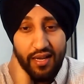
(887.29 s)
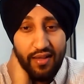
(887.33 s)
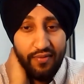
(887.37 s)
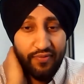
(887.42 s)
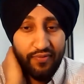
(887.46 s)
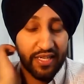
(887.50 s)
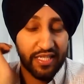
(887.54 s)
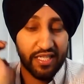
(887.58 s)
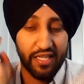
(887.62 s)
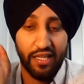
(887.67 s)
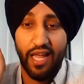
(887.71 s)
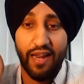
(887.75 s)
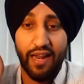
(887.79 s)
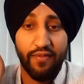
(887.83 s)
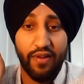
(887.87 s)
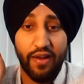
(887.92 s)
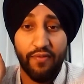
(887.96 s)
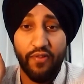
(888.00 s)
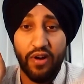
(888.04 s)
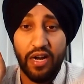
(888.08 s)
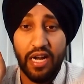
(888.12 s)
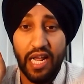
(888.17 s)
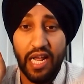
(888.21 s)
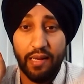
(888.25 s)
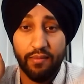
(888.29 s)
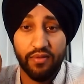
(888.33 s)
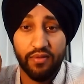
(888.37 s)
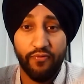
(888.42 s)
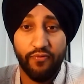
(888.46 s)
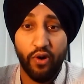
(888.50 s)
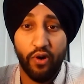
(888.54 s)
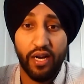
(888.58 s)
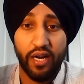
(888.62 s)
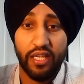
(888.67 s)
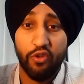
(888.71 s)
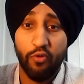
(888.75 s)
there's a lot of different names
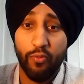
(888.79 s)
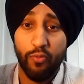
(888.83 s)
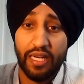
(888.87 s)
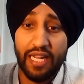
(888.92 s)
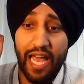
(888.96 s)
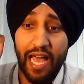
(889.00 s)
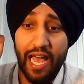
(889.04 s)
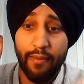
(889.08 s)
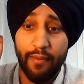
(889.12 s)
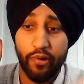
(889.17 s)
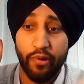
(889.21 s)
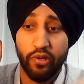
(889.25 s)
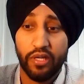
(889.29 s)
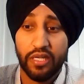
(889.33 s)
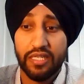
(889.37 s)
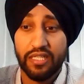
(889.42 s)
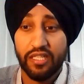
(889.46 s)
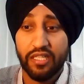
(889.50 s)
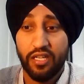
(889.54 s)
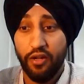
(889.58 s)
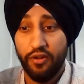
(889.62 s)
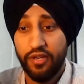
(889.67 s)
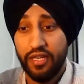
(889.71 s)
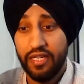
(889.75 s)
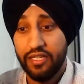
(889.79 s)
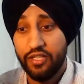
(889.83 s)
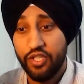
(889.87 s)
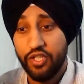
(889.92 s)
for it: human capital consulting,